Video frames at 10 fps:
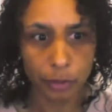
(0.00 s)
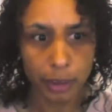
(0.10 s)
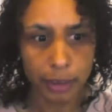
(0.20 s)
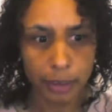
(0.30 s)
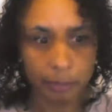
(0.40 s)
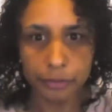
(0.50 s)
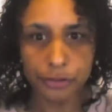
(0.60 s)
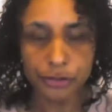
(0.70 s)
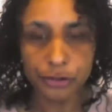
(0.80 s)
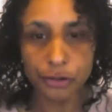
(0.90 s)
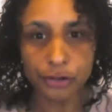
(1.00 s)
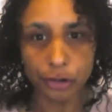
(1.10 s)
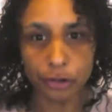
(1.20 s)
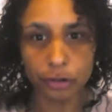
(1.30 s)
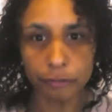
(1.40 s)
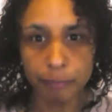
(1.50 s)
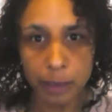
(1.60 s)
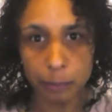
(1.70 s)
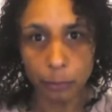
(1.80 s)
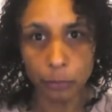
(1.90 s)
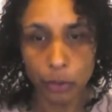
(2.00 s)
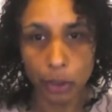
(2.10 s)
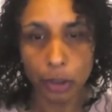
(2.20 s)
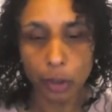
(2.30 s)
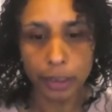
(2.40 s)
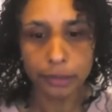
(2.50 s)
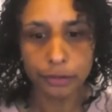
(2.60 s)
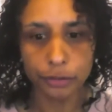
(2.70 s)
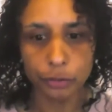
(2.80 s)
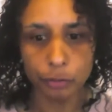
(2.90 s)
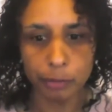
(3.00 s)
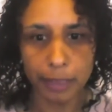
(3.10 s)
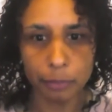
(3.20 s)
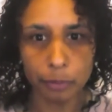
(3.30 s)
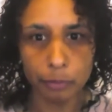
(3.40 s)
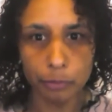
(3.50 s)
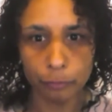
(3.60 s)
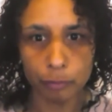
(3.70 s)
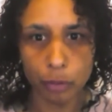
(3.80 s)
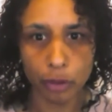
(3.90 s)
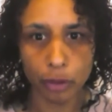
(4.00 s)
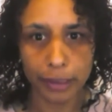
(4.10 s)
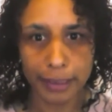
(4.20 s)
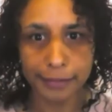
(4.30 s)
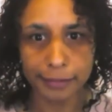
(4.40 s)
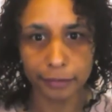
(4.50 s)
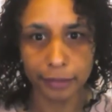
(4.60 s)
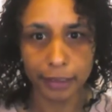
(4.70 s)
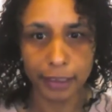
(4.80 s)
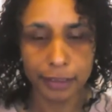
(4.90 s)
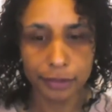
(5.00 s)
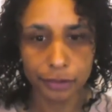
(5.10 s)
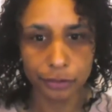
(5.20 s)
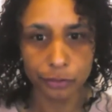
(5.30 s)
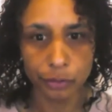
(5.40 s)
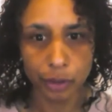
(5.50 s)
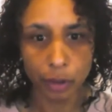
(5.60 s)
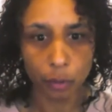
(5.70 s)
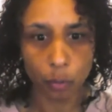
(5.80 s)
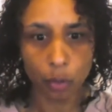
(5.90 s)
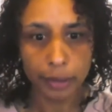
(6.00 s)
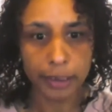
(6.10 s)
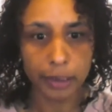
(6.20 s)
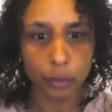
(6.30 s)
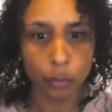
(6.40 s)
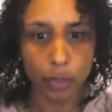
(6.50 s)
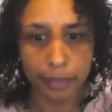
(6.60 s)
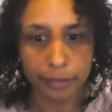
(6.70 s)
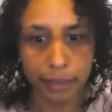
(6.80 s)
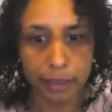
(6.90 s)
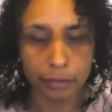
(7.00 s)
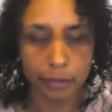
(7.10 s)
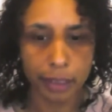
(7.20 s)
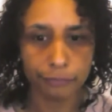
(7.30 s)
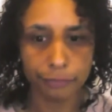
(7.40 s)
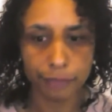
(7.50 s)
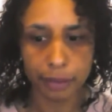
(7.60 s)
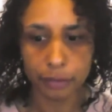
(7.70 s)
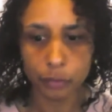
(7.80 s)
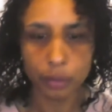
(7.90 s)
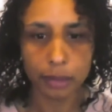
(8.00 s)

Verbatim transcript: So there's a certain circle of people who are going to be able to move more easily into working with the Internet of Things.